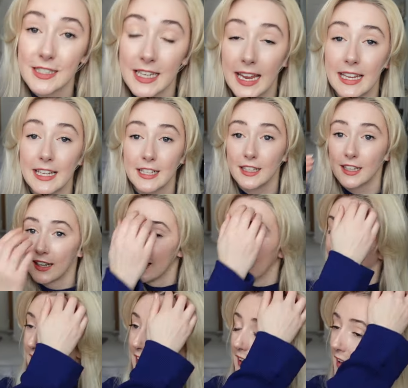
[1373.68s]
Take
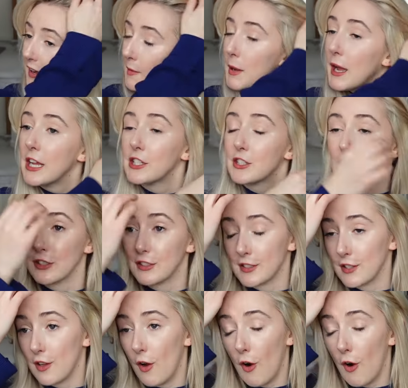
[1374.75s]
pictures